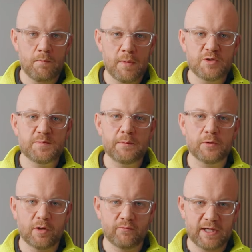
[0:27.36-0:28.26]
Most people
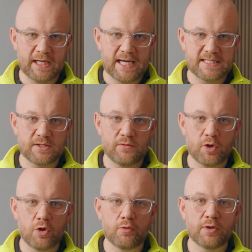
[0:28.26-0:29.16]
don't realise that
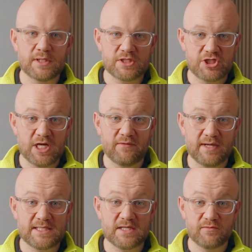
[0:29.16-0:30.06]
the current that's
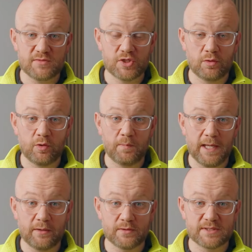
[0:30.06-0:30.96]
generated from solar
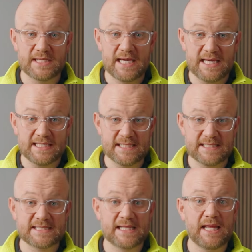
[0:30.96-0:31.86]
panels is in a
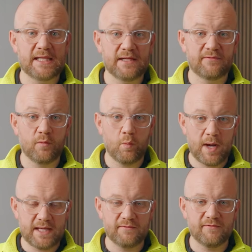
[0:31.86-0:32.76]
slightly different
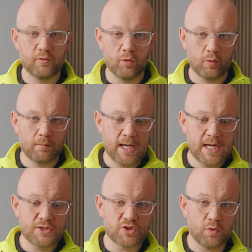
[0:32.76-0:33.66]
waveform
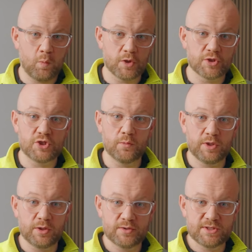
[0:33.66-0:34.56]
to the ones that
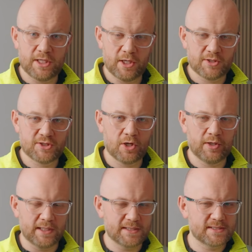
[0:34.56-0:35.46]
we use in our
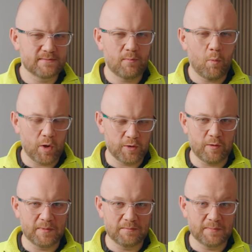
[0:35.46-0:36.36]
sockets. What do
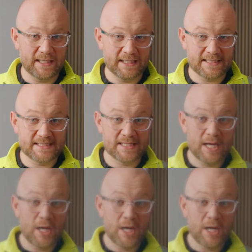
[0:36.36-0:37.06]
I mean by this?